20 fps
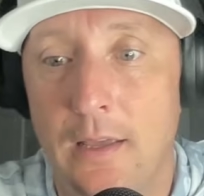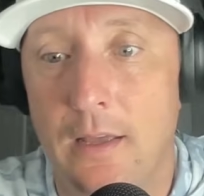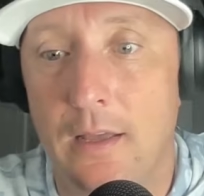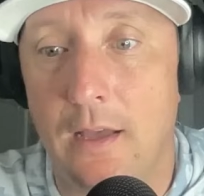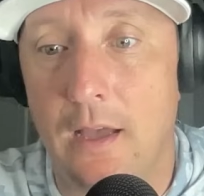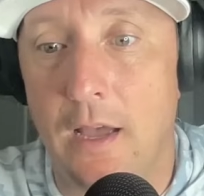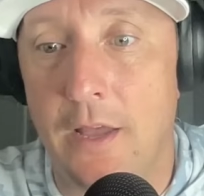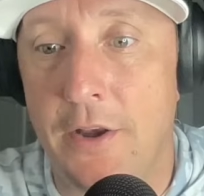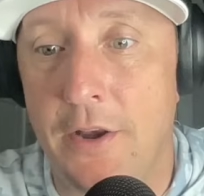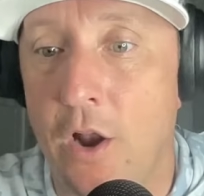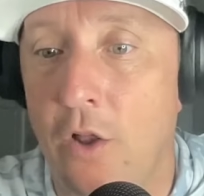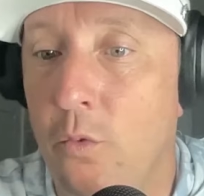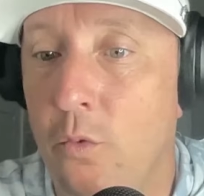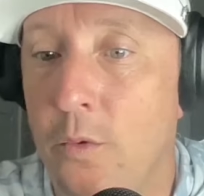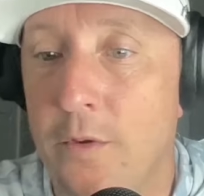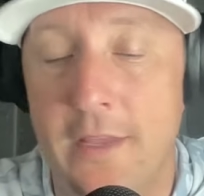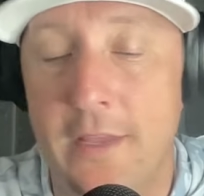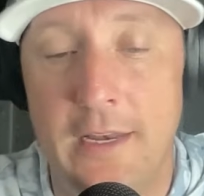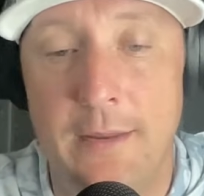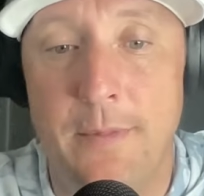Another
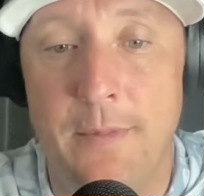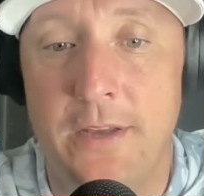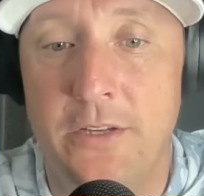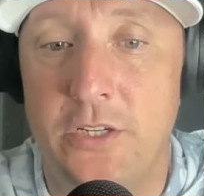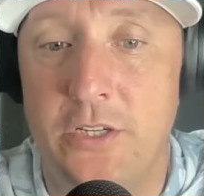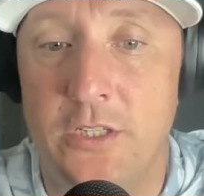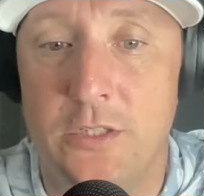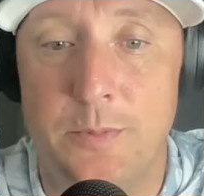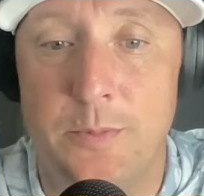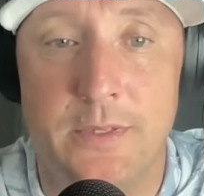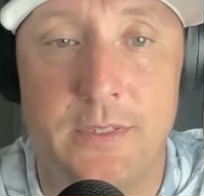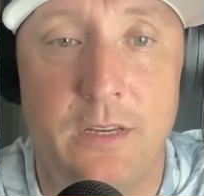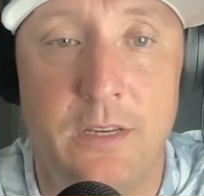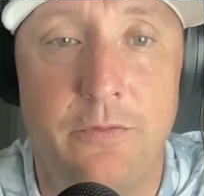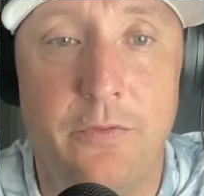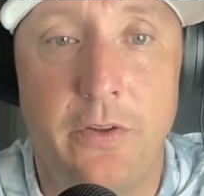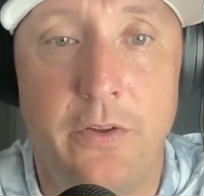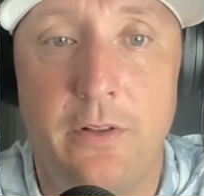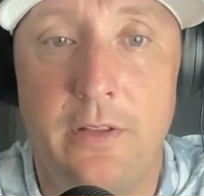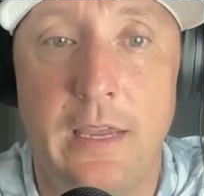one that he mentioned
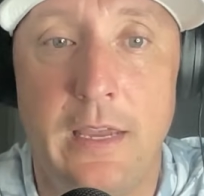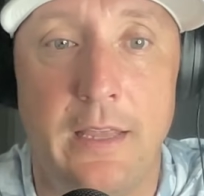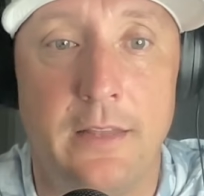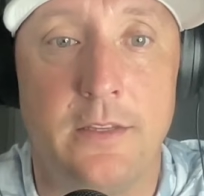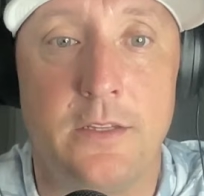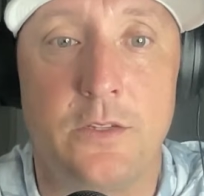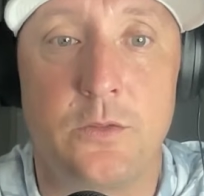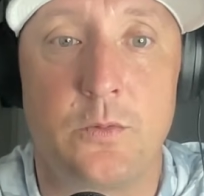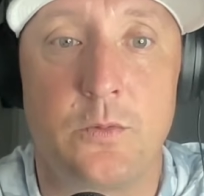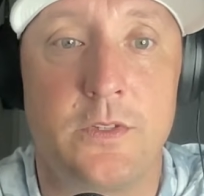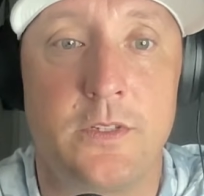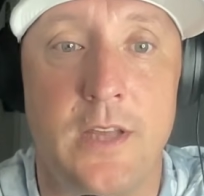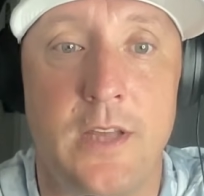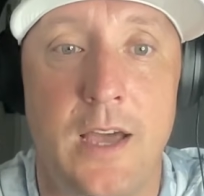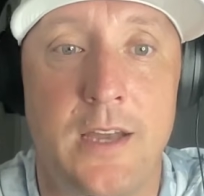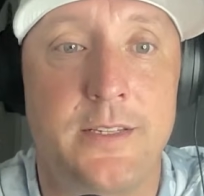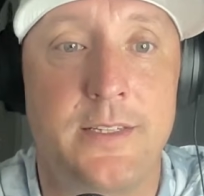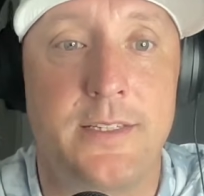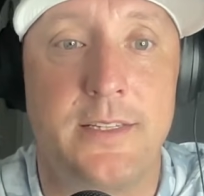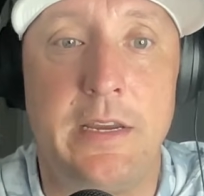specifically, and this one's
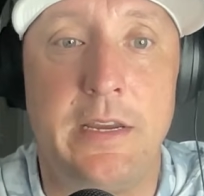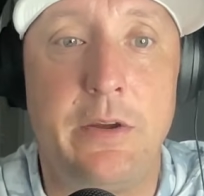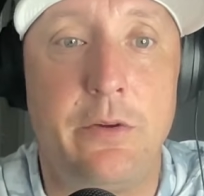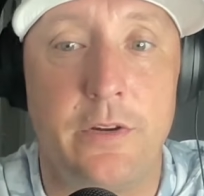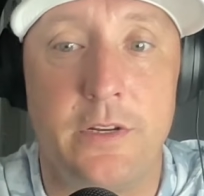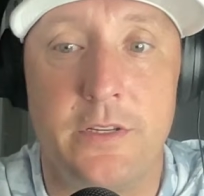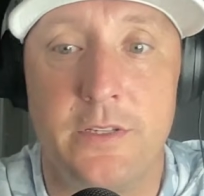not a secret,